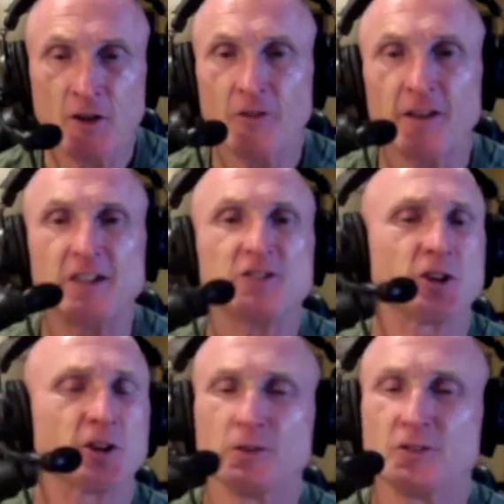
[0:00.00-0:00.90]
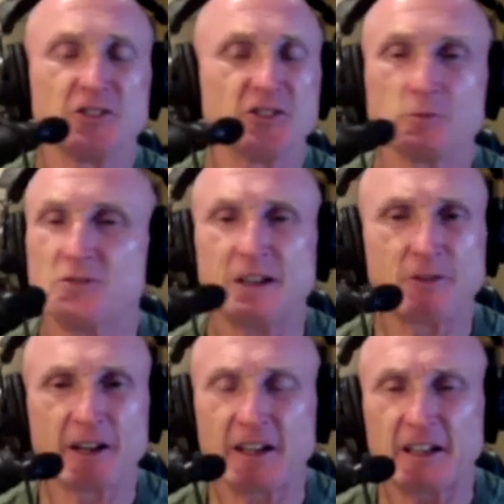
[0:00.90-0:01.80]
the internal systems
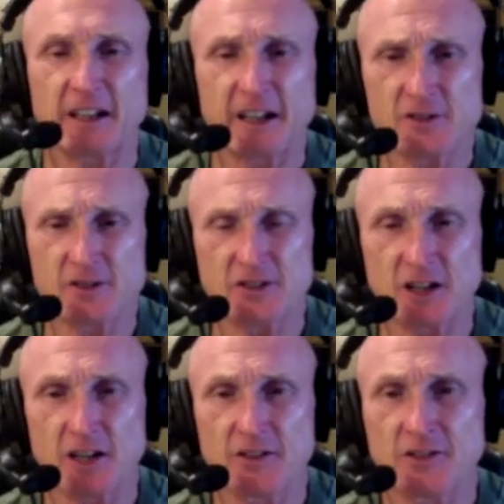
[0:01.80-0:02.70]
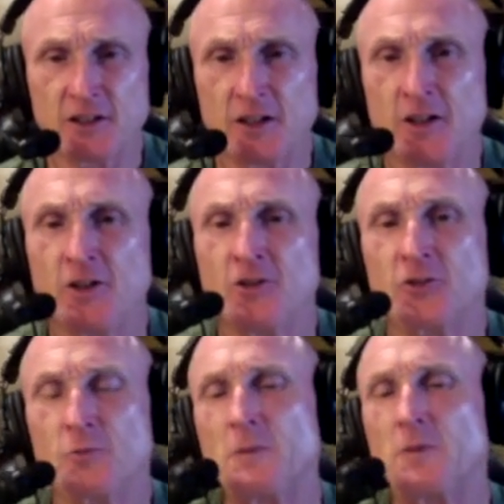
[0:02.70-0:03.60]
never get any exercise. So
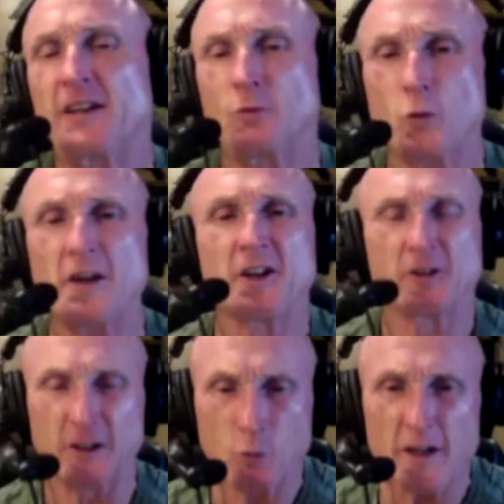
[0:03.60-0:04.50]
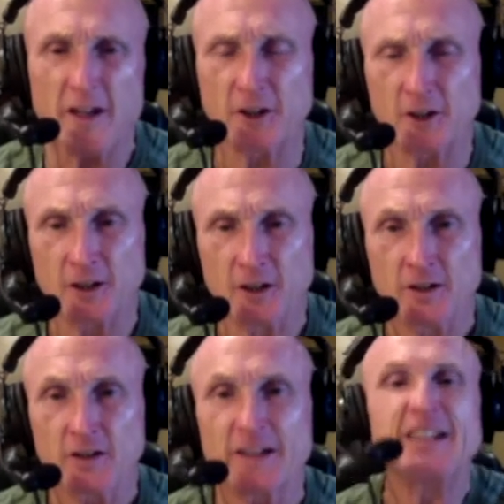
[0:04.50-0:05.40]
people get weaker and weaker
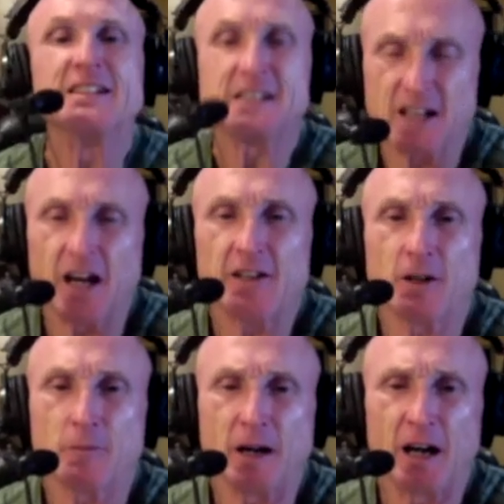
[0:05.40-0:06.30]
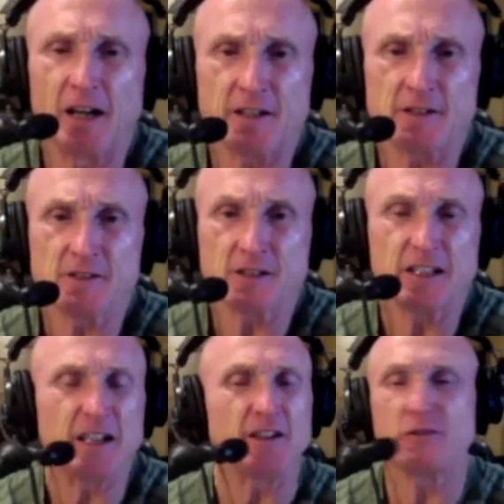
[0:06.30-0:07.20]
inside their bodies. And
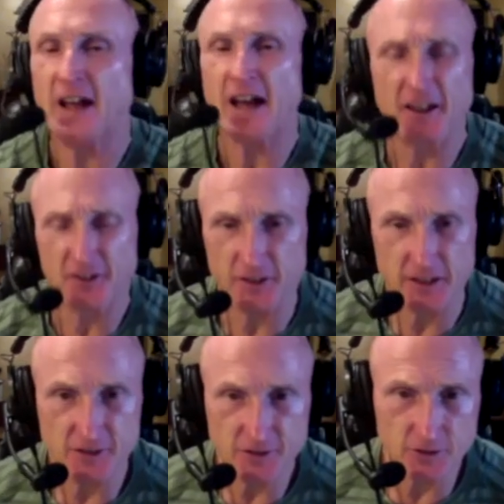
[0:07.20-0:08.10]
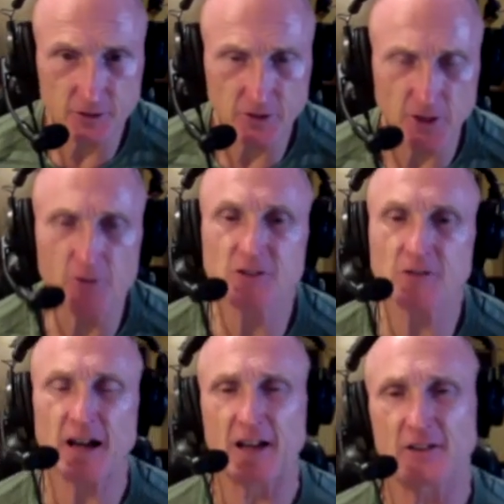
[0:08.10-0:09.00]
even athletes, loads
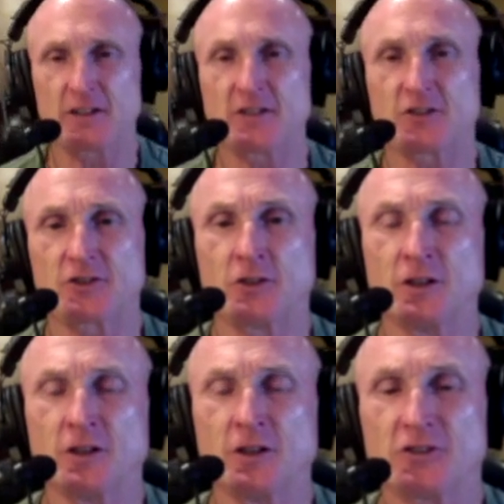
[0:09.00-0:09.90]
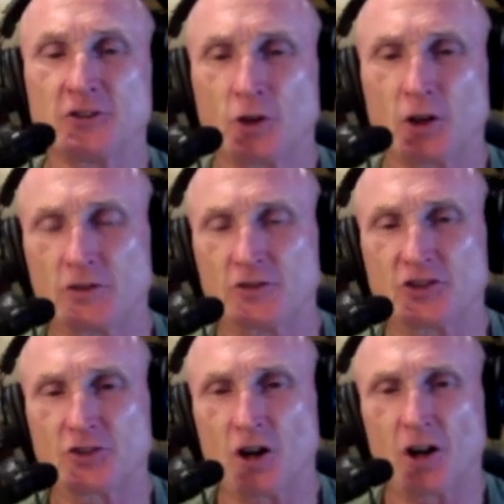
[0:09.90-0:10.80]
of athletes are so-called
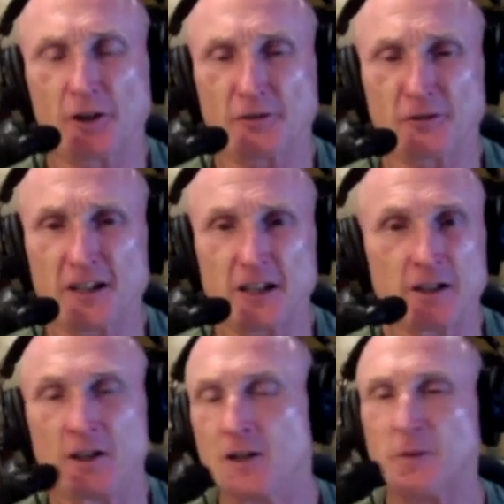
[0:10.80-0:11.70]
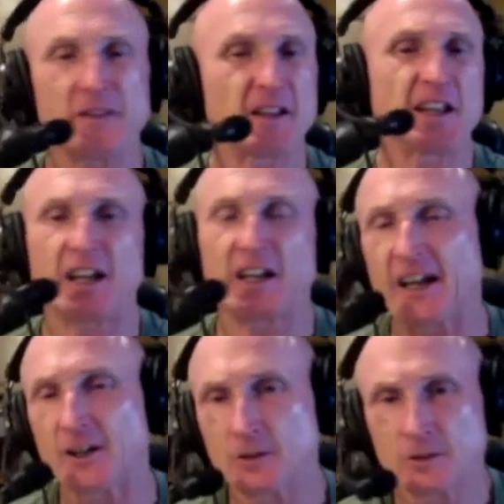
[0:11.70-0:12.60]
strong or fit, but they can't
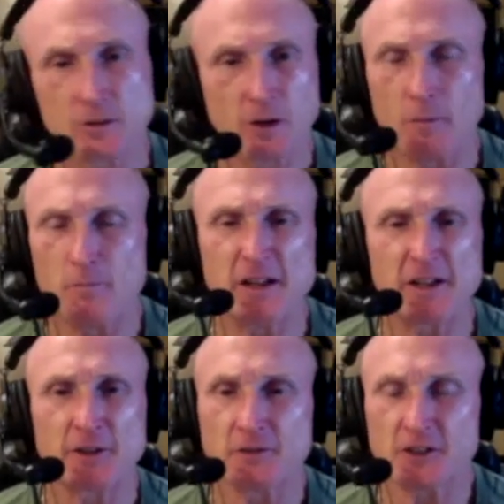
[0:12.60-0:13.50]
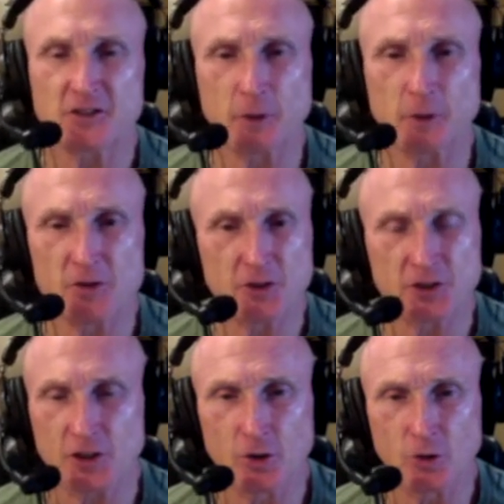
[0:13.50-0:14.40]
handle a minute of exposure to
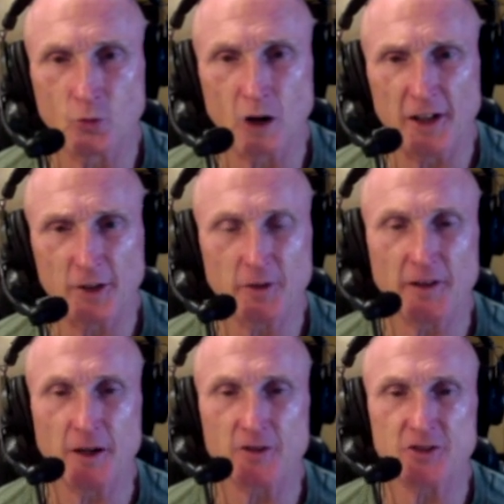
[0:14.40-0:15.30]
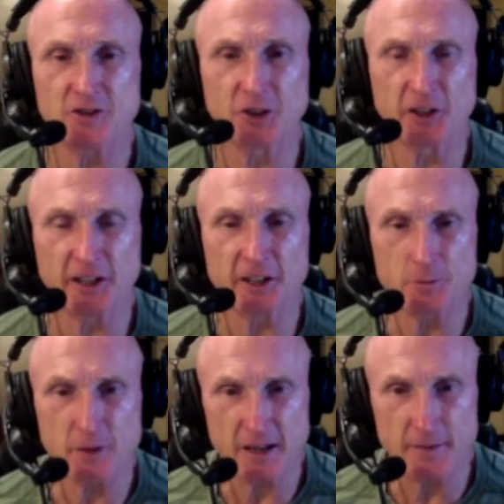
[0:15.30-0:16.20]
cold water without just turning into
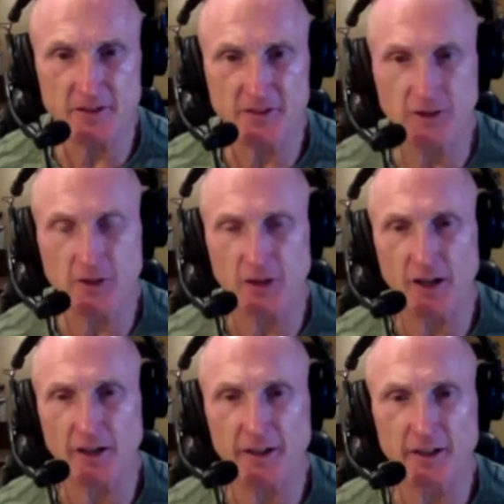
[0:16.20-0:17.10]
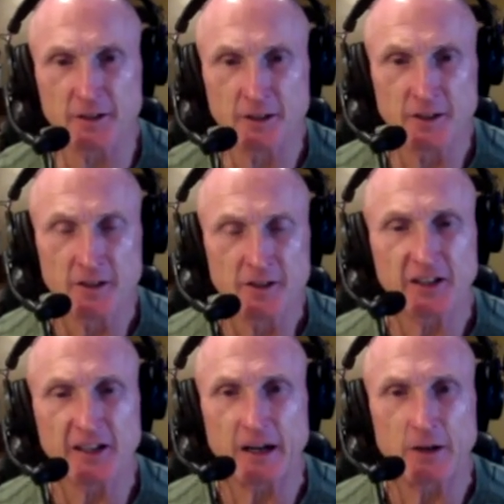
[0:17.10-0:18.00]
babies and crying and
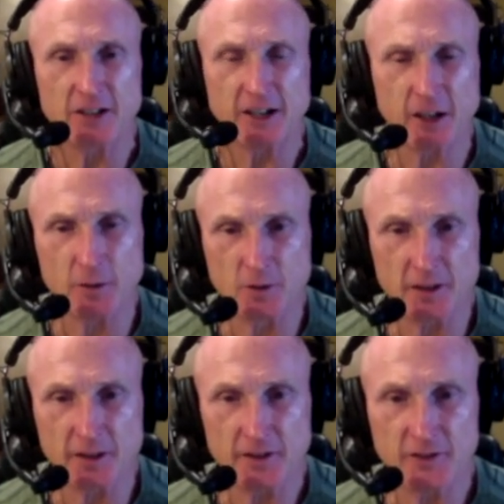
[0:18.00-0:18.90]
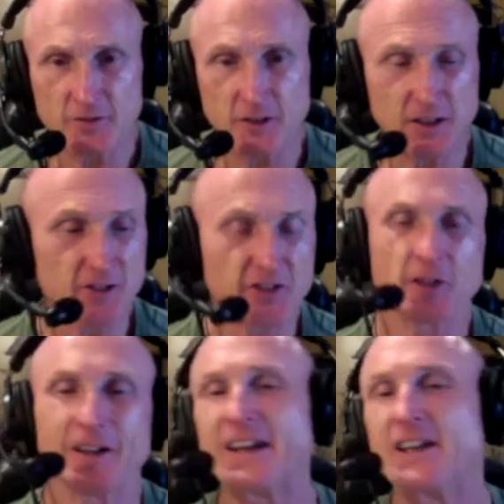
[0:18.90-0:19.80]
saying how terrible it is, because
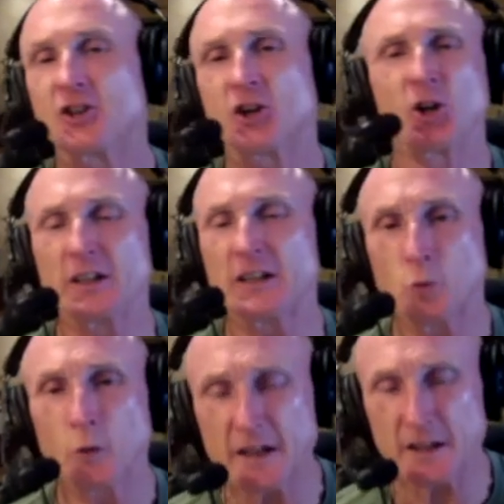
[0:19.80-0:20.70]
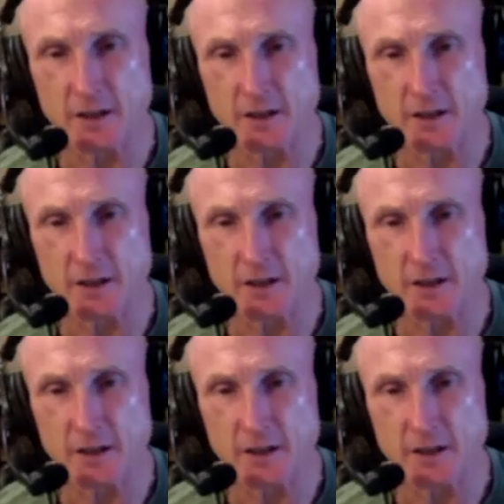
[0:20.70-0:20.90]
they're internally weak.